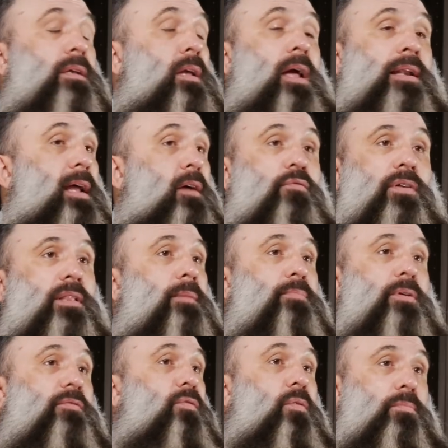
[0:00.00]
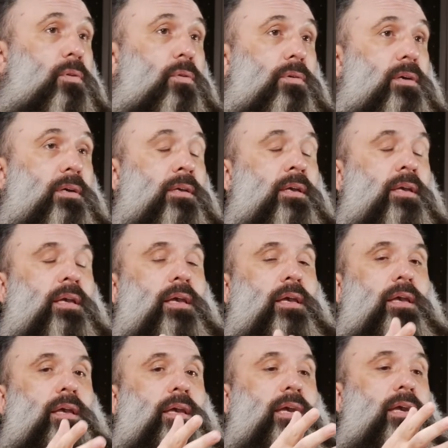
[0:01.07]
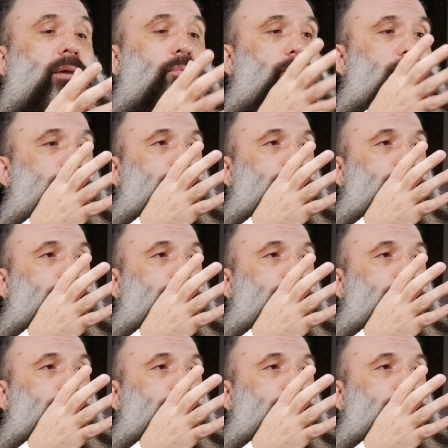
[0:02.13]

and a really beautiful bloke. He